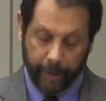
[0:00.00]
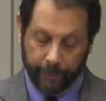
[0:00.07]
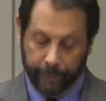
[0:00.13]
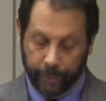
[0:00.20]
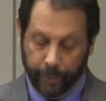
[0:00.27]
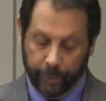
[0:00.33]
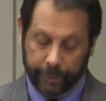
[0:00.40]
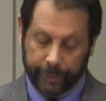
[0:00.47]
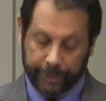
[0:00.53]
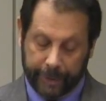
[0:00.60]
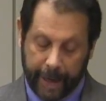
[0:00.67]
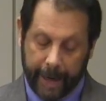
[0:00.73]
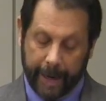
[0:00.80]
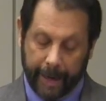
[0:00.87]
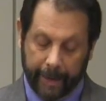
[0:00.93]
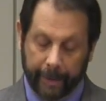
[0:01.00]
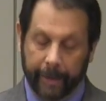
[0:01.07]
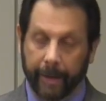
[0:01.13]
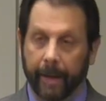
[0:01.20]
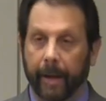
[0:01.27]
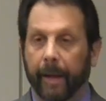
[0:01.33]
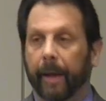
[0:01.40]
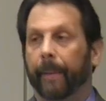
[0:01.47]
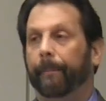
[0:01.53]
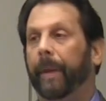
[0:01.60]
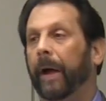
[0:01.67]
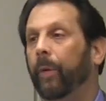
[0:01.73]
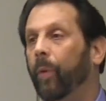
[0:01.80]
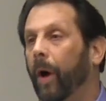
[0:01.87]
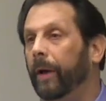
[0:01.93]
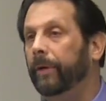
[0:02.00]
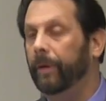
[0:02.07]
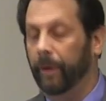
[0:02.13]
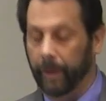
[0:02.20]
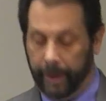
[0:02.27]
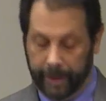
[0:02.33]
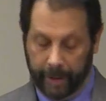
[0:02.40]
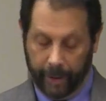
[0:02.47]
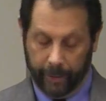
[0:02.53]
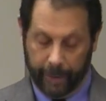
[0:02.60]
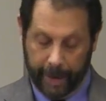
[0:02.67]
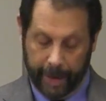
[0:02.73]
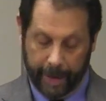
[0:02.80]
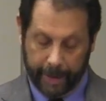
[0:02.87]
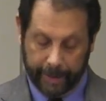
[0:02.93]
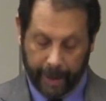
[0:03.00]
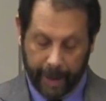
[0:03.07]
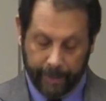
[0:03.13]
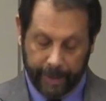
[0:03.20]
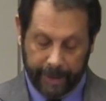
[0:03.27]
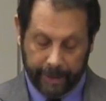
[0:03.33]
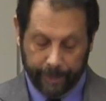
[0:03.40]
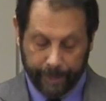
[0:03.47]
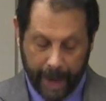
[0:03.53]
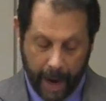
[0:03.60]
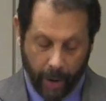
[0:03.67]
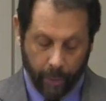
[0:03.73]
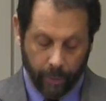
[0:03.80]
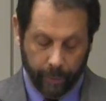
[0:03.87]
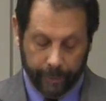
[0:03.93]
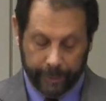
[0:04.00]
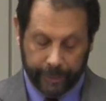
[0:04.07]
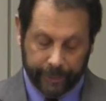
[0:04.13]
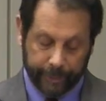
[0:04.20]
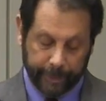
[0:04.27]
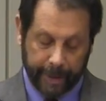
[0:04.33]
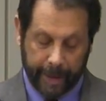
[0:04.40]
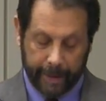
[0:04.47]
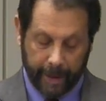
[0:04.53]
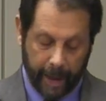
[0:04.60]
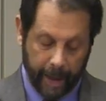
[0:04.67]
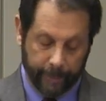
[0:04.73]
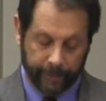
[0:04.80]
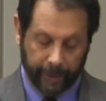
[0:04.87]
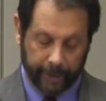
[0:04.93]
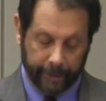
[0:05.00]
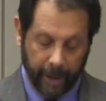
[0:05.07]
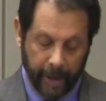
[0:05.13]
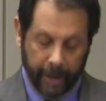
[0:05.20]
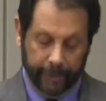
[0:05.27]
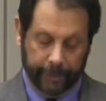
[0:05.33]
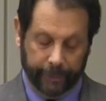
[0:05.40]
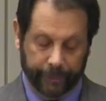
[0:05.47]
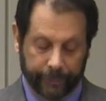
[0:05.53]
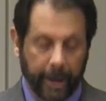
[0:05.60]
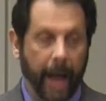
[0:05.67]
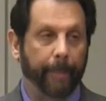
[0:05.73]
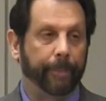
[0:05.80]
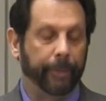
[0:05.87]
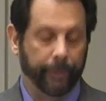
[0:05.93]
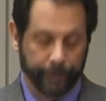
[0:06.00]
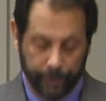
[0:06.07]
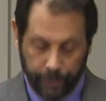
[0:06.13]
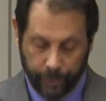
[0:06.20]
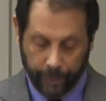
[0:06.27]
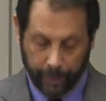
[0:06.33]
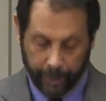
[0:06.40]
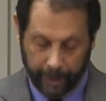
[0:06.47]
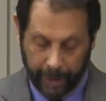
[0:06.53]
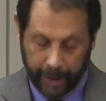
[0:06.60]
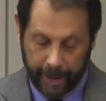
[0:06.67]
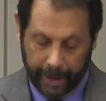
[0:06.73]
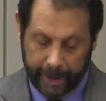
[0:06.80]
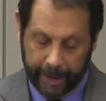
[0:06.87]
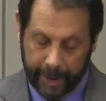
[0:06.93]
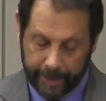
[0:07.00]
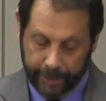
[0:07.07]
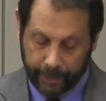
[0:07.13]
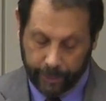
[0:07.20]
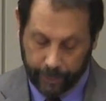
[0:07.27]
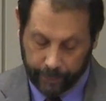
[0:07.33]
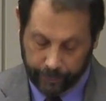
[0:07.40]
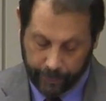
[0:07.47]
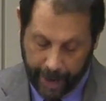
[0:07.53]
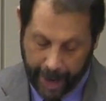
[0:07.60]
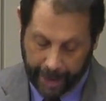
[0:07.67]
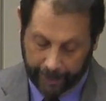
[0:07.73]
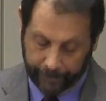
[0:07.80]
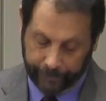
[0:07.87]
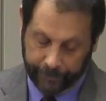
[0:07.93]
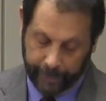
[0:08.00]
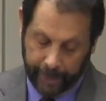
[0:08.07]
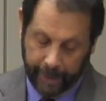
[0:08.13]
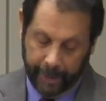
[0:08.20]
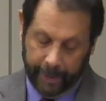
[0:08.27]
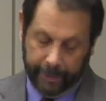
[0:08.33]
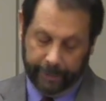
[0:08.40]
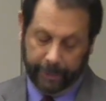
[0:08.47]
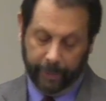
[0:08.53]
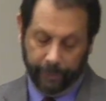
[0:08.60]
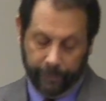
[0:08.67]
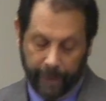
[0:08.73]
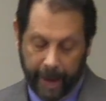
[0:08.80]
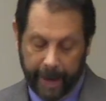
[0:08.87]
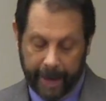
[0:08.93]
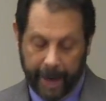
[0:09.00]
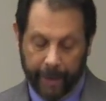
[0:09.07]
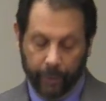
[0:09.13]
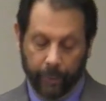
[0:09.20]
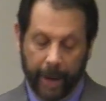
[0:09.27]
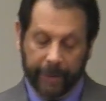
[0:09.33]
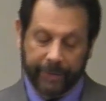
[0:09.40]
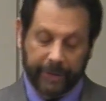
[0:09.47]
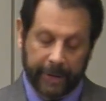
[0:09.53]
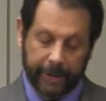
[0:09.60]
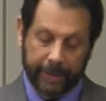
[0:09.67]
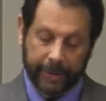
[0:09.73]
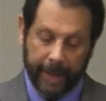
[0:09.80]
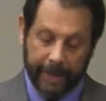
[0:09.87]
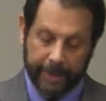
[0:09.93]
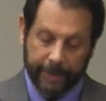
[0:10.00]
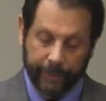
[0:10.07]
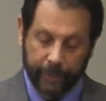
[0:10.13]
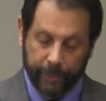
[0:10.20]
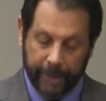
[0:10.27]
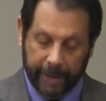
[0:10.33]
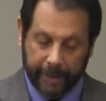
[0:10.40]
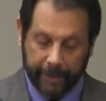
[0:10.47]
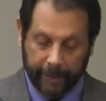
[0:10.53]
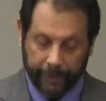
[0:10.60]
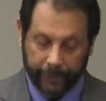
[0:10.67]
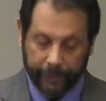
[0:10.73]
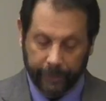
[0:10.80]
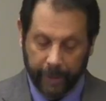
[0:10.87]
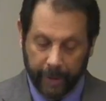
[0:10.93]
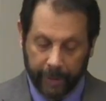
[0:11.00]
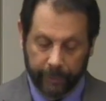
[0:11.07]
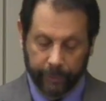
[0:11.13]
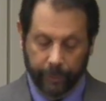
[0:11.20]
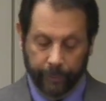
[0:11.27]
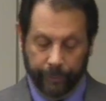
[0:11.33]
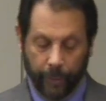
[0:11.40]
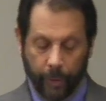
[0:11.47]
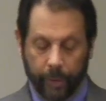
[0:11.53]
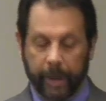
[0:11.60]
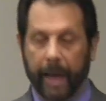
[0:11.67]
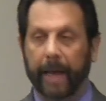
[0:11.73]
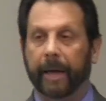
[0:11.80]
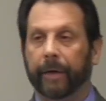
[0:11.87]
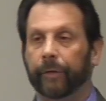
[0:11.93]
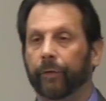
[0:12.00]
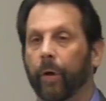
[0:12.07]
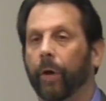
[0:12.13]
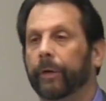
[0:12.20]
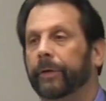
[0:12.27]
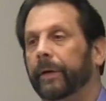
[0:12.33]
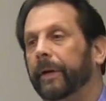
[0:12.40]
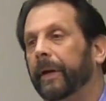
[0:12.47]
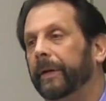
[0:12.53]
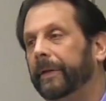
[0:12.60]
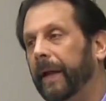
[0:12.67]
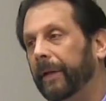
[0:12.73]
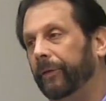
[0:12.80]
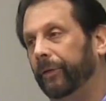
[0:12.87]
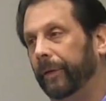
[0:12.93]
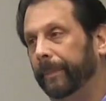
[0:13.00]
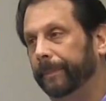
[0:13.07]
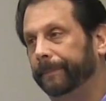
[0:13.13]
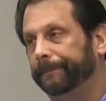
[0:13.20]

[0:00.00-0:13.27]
a viewer to stand. By wonder, on the other hand, I mean the power of the displayed object to stop the viewer in his or her tracks, to convey an arresting sense of uniqueness, to evoke an exalted attention.